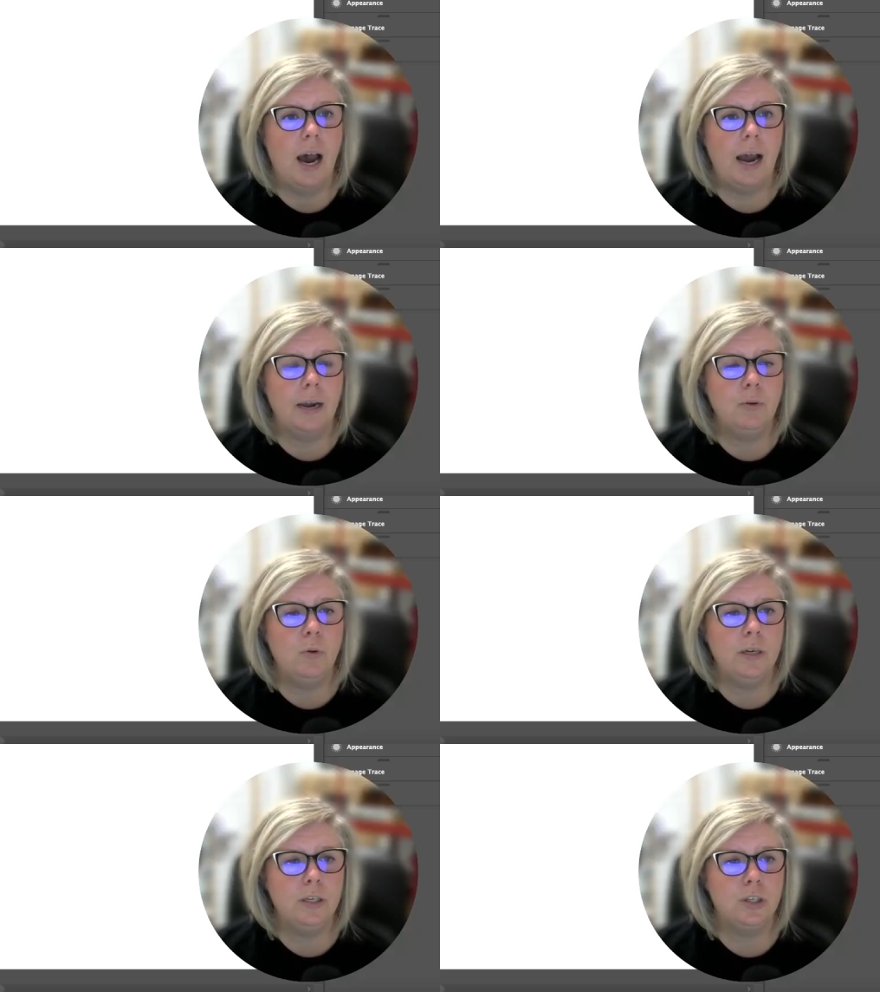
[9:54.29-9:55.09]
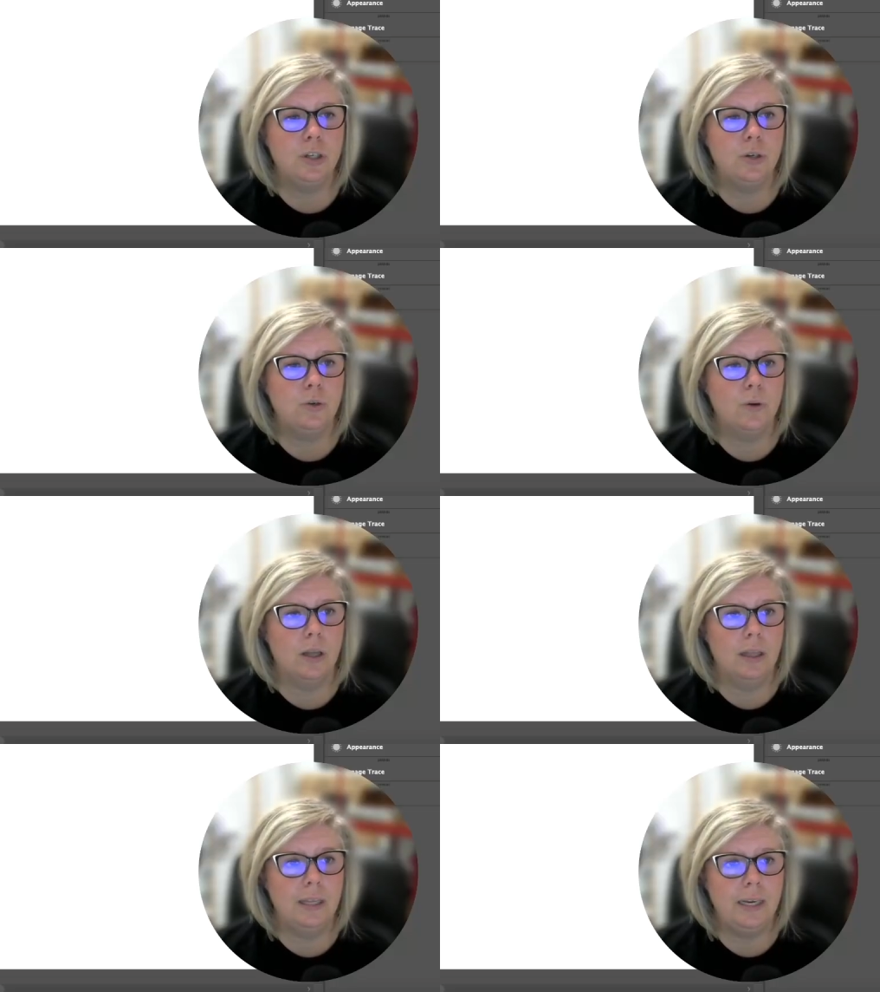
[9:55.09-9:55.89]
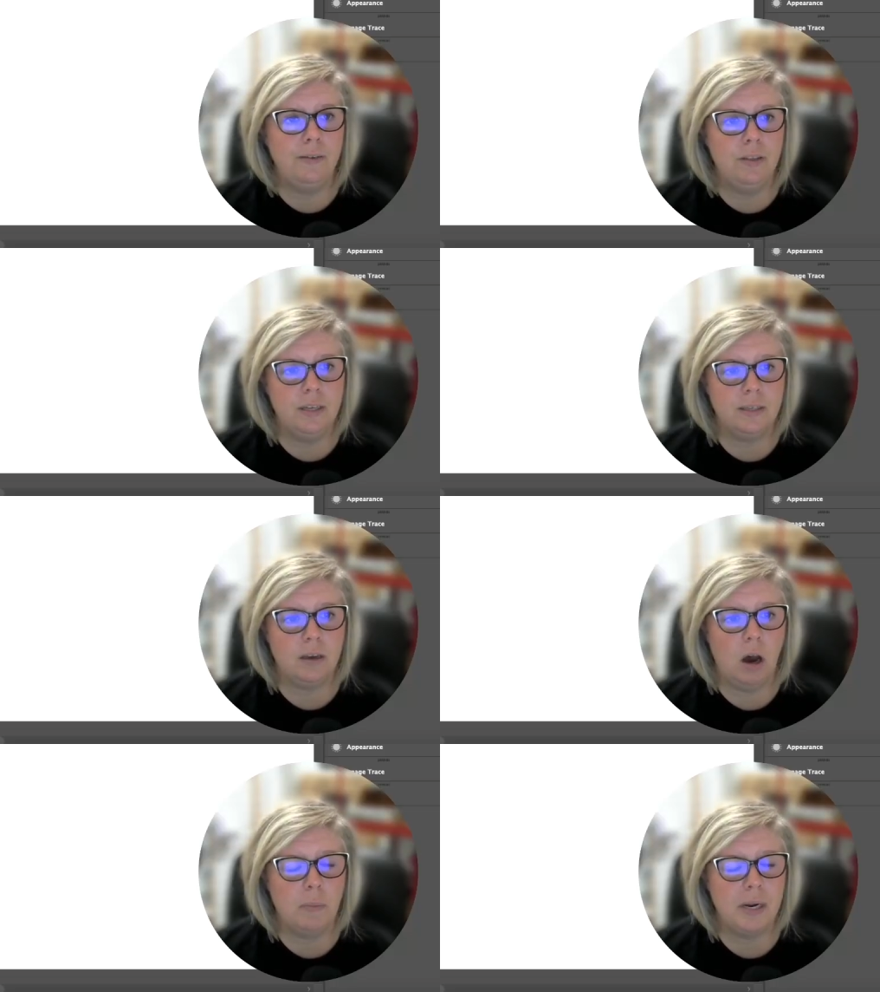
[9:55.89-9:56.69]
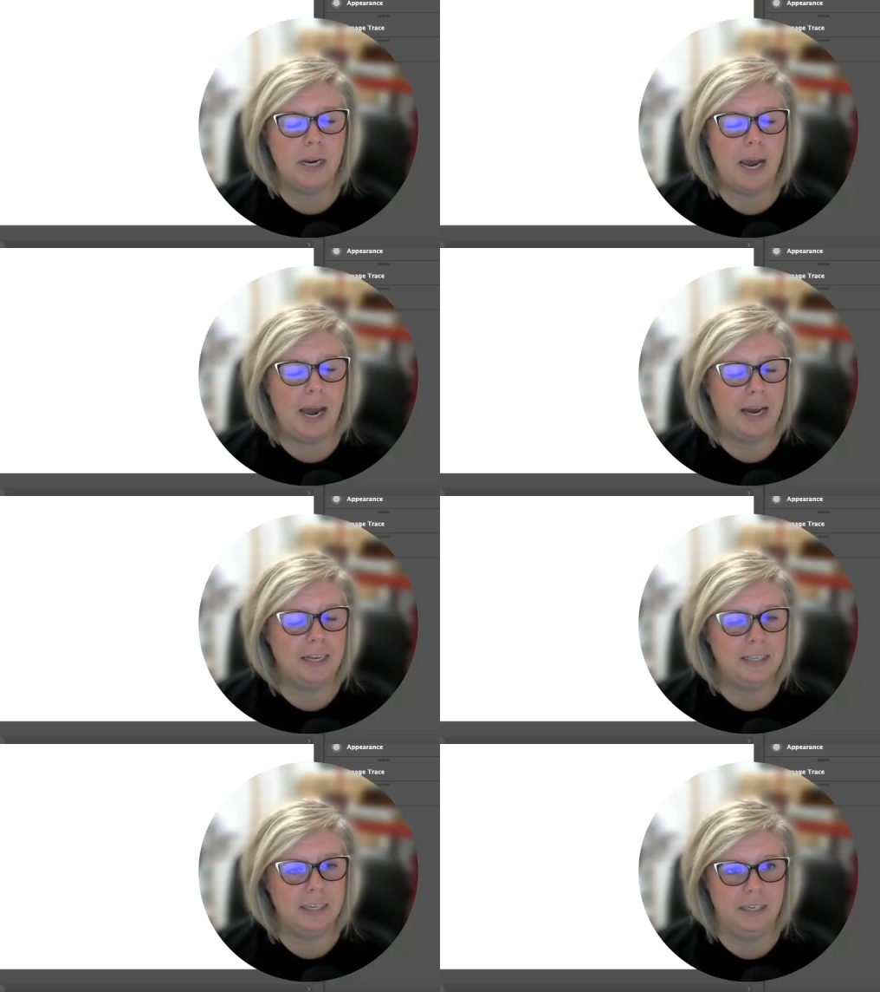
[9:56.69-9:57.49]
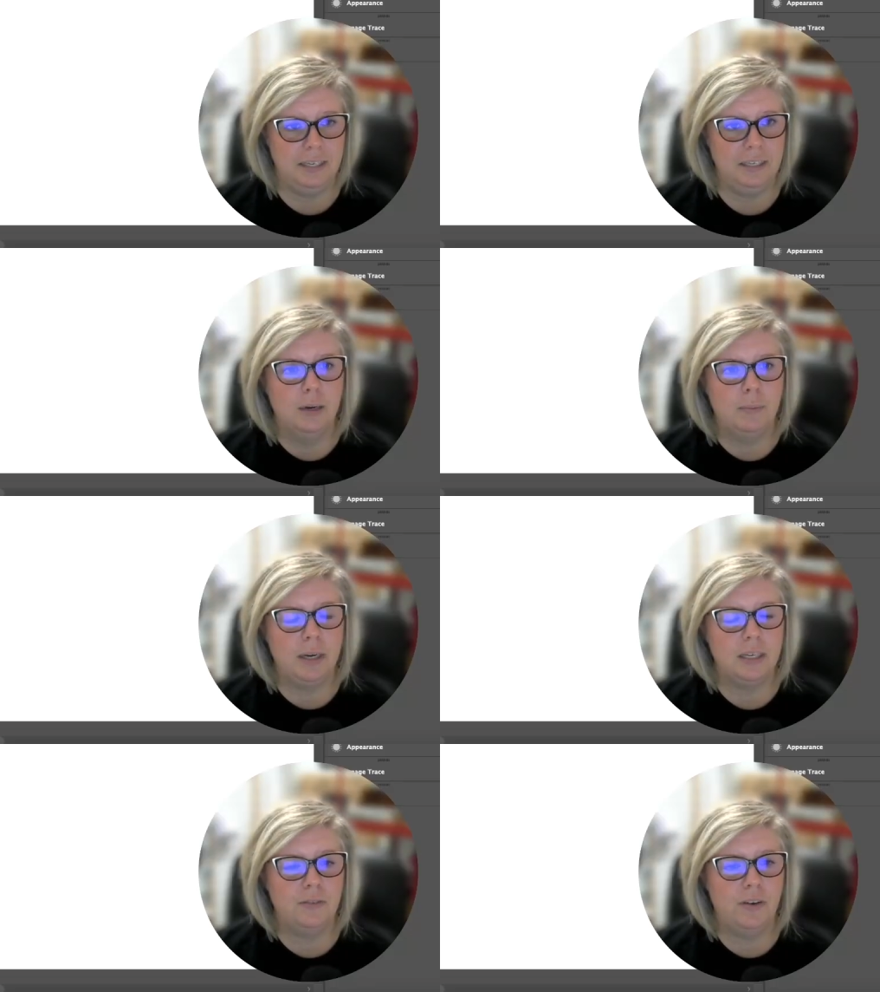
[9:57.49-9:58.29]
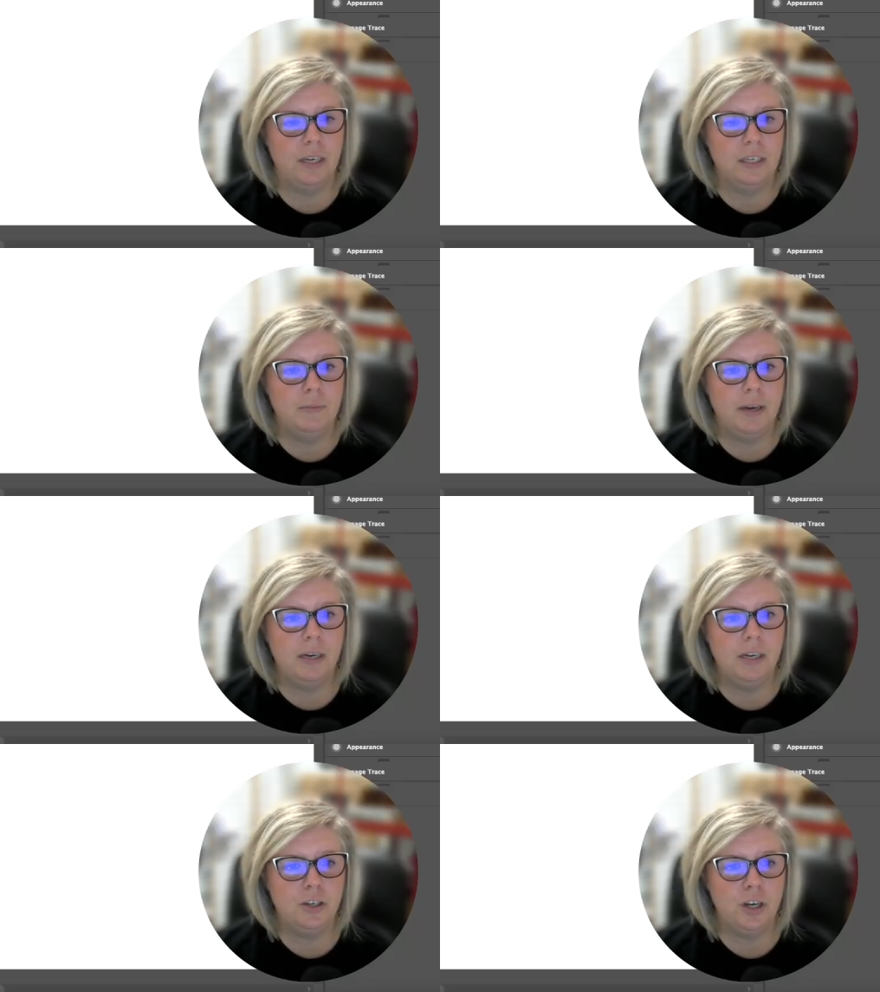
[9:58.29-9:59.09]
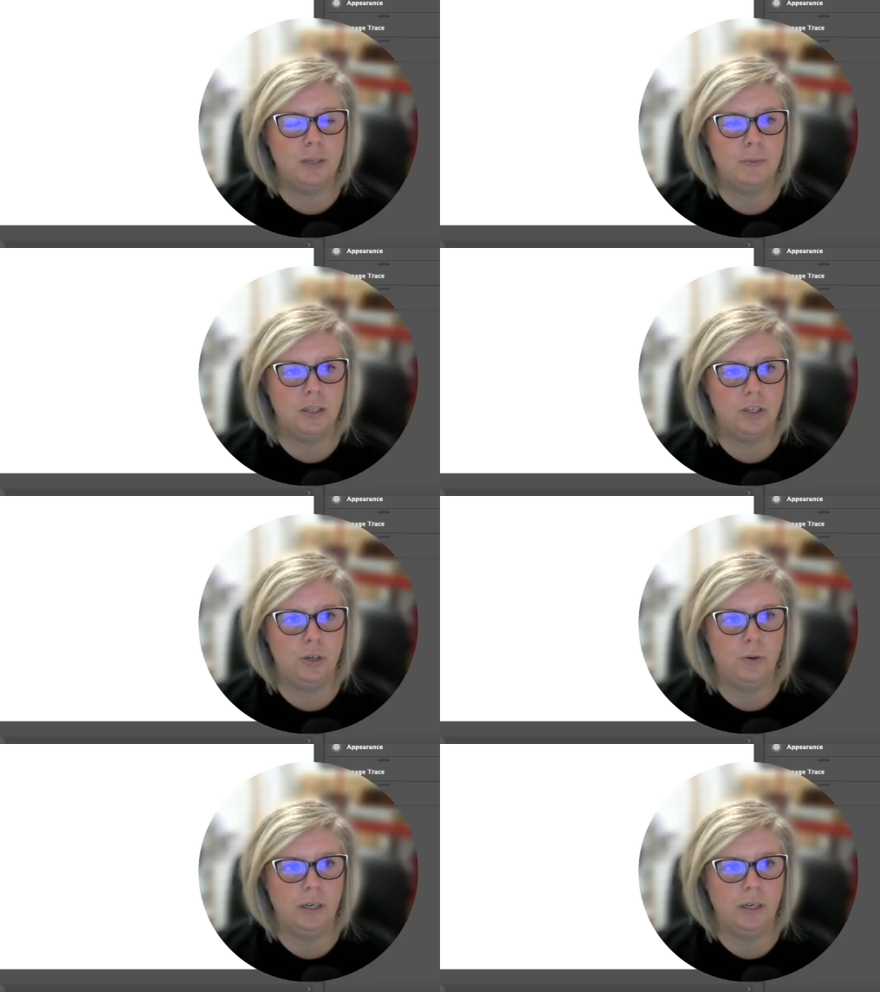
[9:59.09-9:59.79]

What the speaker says: I am going to leave this copy as is because if I need to make any adjustments to it,